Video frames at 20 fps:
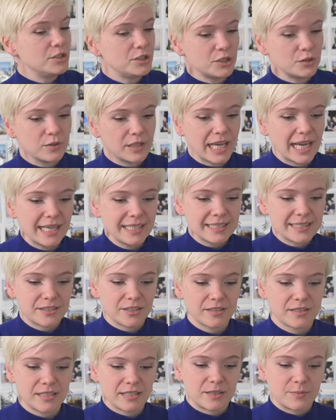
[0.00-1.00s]
You can't
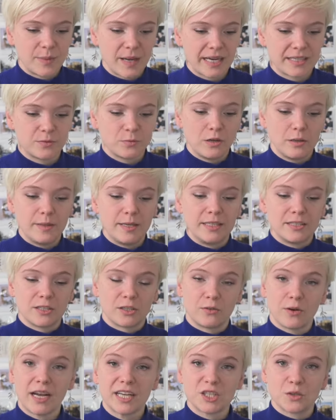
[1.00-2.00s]
just expect women to
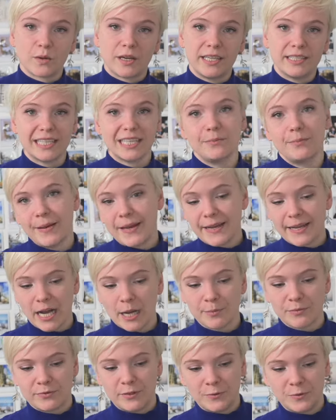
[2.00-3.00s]
graduate and make
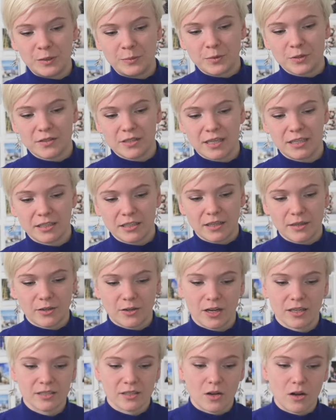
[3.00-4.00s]
up 50%
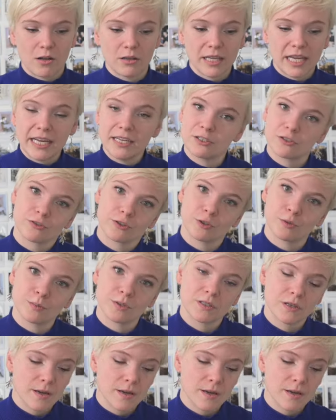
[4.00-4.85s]
across all age groups.